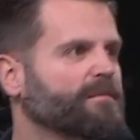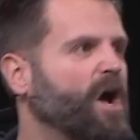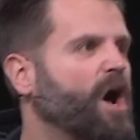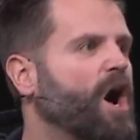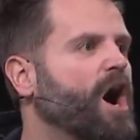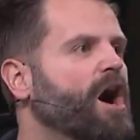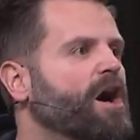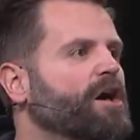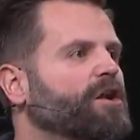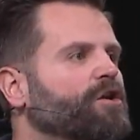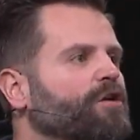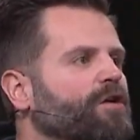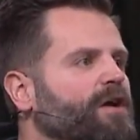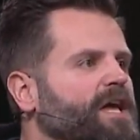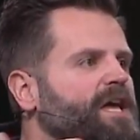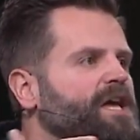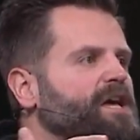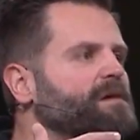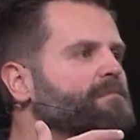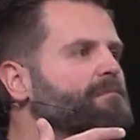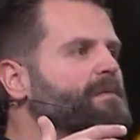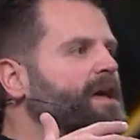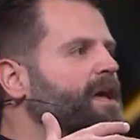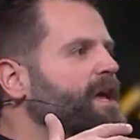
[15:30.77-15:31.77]
Honor
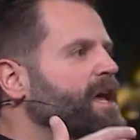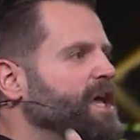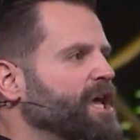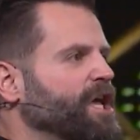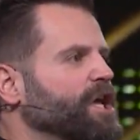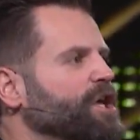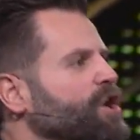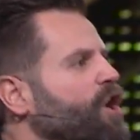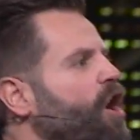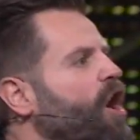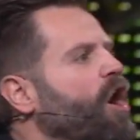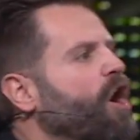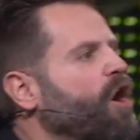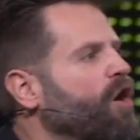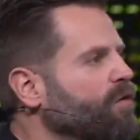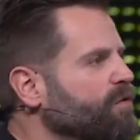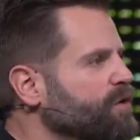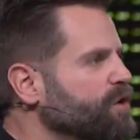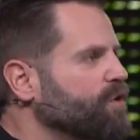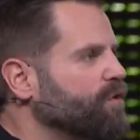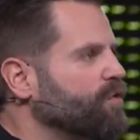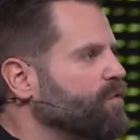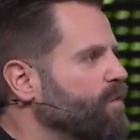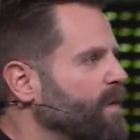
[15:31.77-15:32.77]
him in all
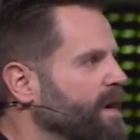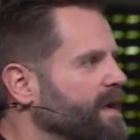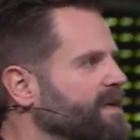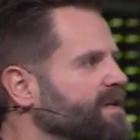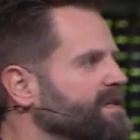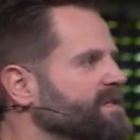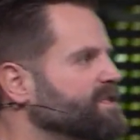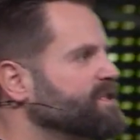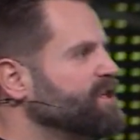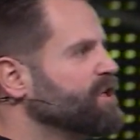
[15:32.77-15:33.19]
your ways.